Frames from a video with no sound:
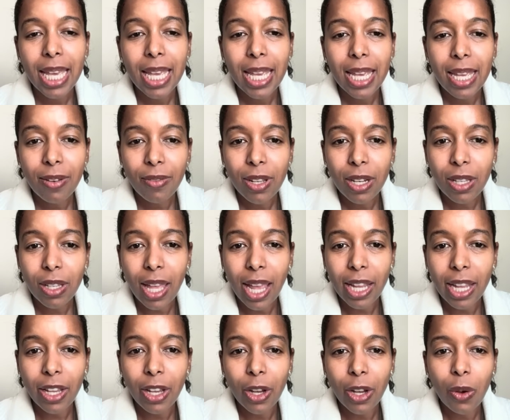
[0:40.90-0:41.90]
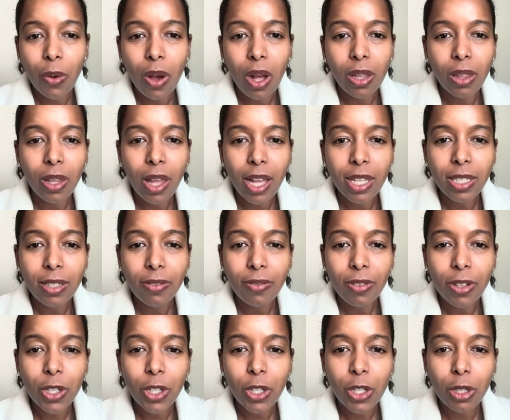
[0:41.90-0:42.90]
In vitiligo, a loss of
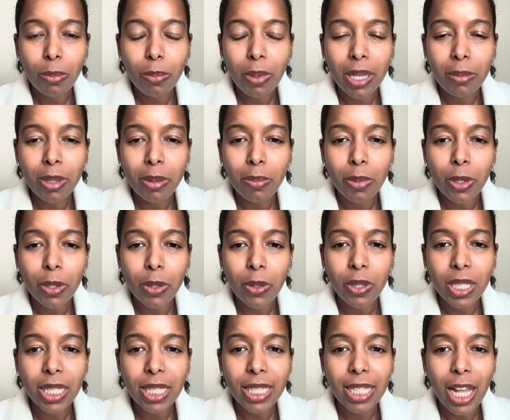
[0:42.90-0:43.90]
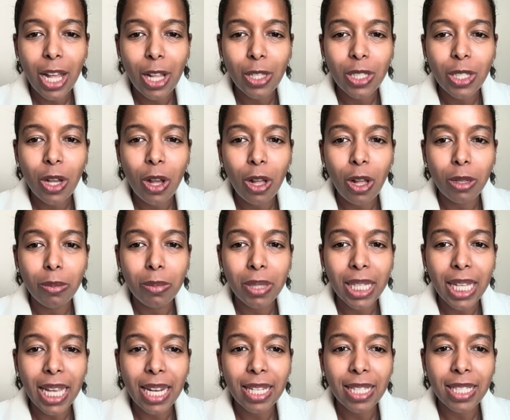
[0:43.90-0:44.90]
functional pigment-producing cells called
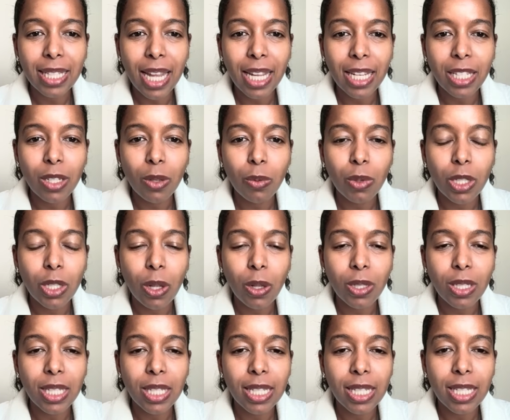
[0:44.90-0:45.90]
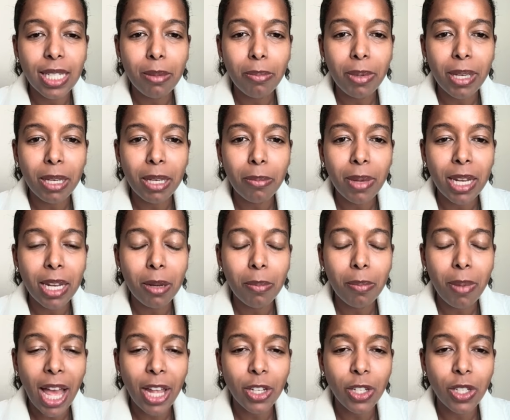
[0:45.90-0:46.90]
melanocytes results in depigmented
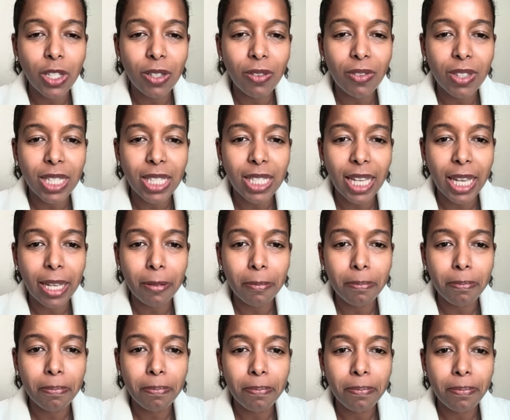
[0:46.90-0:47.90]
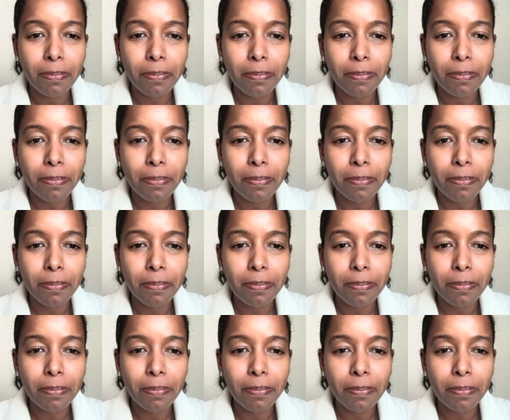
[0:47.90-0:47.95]
patches of the skin.